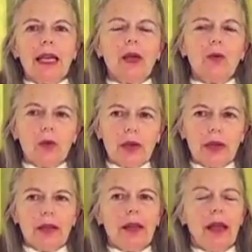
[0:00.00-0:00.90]
and we're
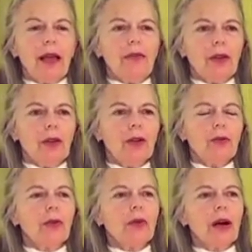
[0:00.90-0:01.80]
going to have a new
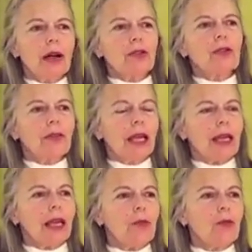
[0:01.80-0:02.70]
mirage of
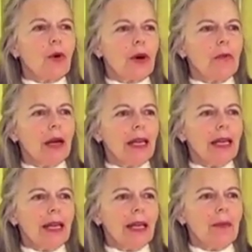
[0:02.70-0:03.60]
getting more
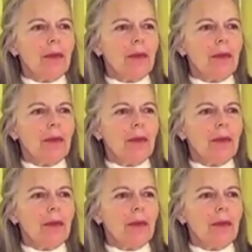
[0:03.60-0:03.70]
money.